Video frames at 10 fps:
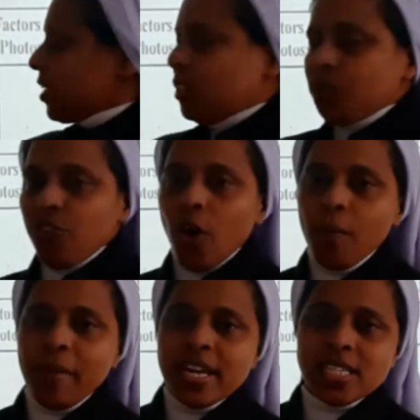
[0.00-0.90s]
The
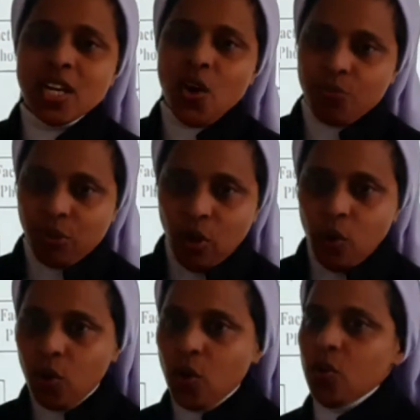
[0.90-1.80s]
formation of
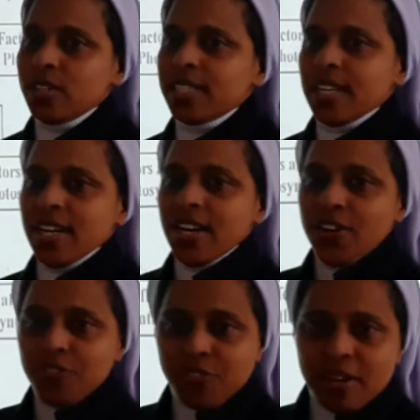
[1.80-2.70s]
glucose
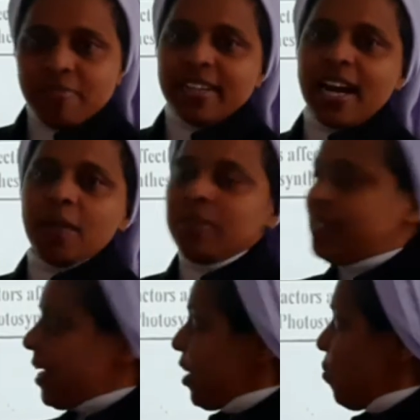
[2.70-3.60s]
from carbon
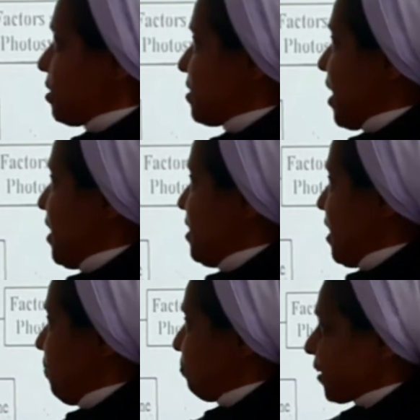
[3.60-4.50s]
dioxide
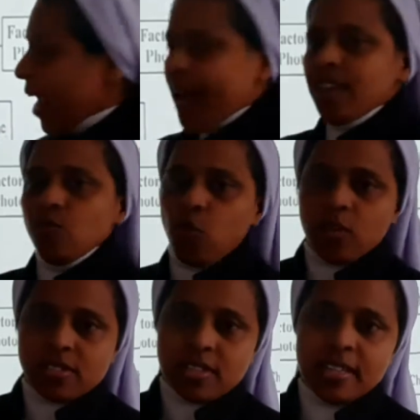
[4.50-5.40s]
and
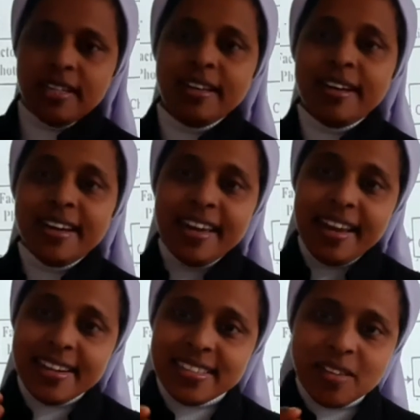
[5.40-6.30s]
water
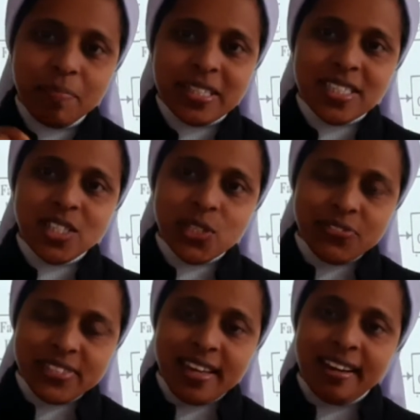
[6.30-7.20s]
in the presence of
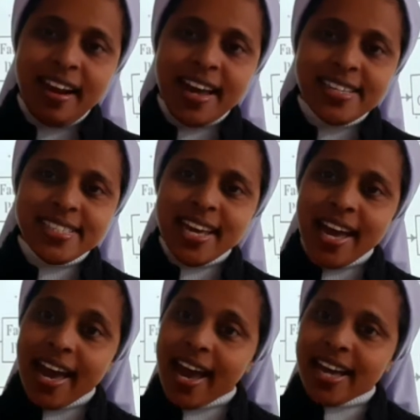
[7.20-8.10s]
sunlight
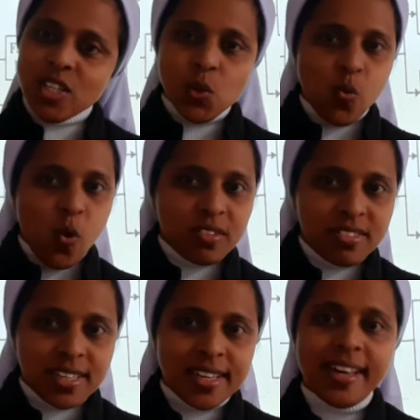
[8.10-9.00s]
and
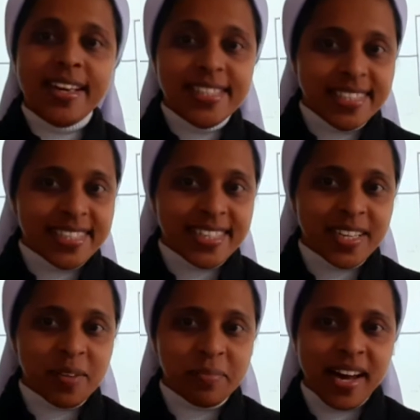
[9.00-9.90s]
water is
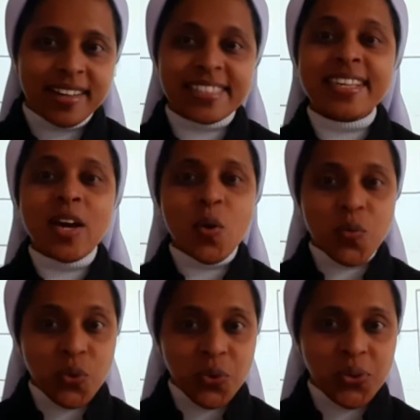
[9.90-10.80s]
termed as
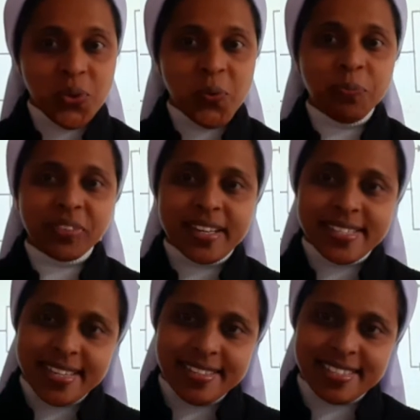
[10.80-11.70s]

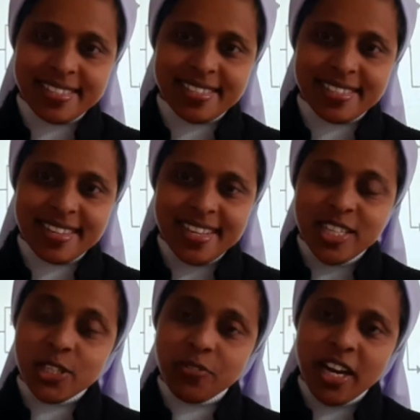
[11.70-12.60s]
photosynthesis.
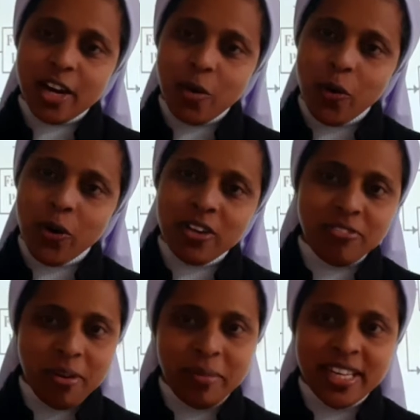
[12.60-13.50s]
So we are all
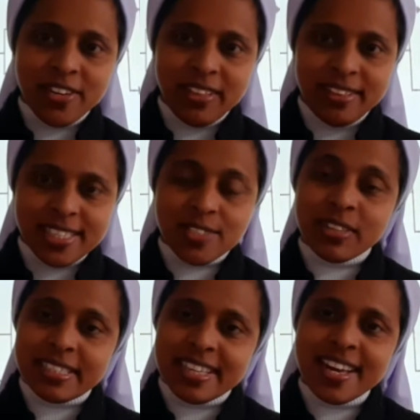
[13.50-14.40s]
familiar with this.
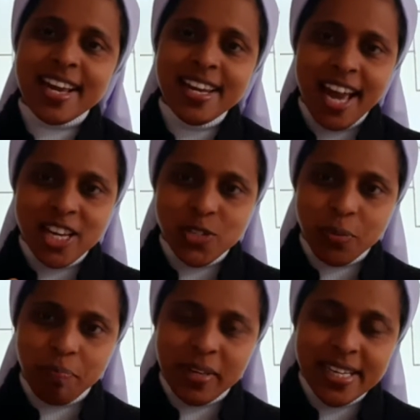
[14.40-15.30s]
Once again, I do
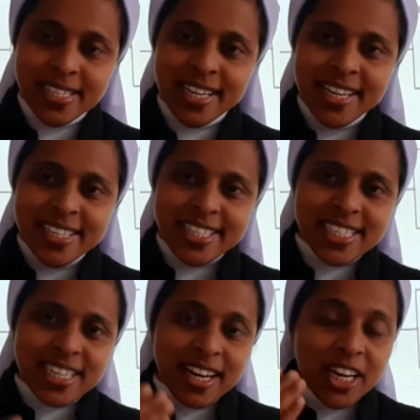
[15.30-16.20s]
repeat,
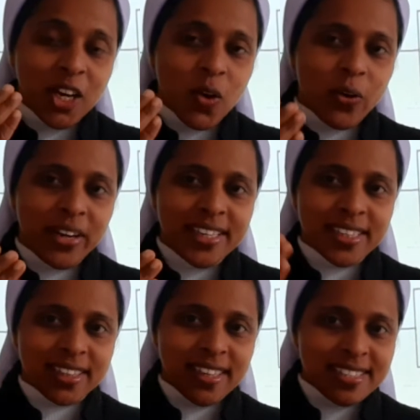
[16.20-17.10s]
just recalling
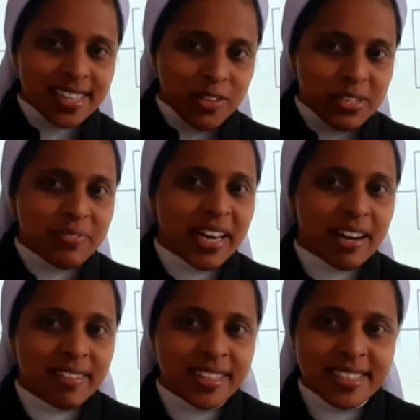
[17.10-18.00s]
the things that which we
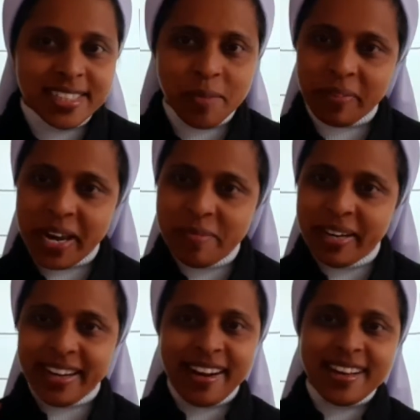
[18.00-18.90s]
have learned in the
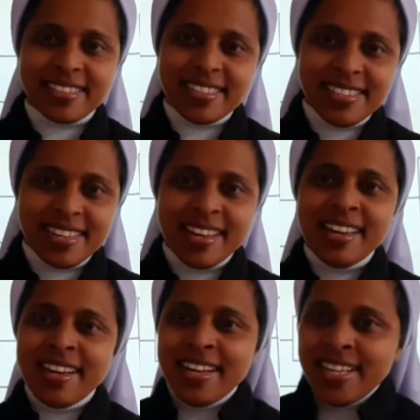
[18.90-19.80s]
primary classes.
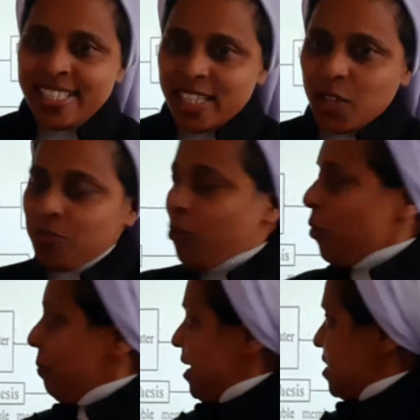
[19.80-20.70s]
So the
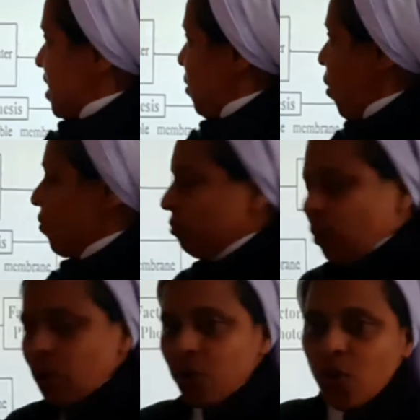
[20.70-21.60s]
formation of
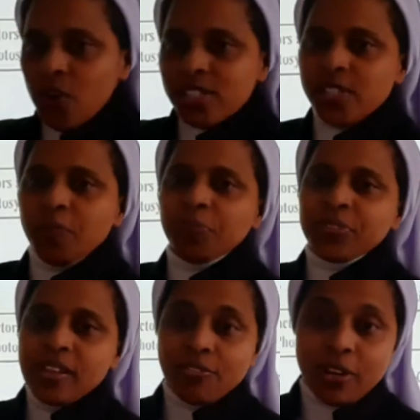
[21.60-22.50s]

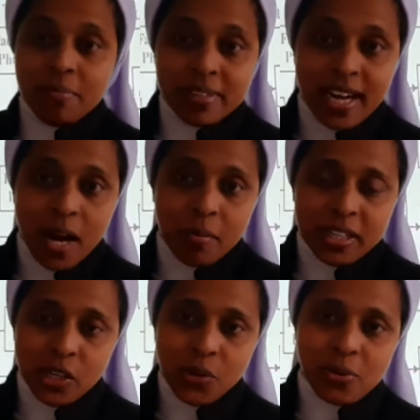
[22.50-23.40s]
glucose from
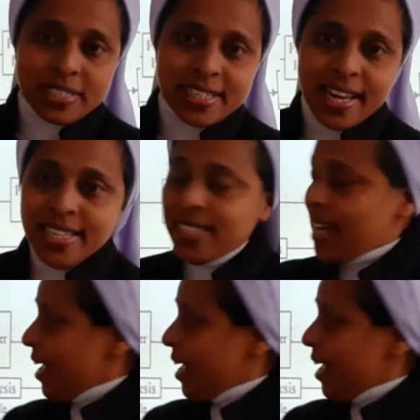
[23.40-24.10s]
carbon dioxide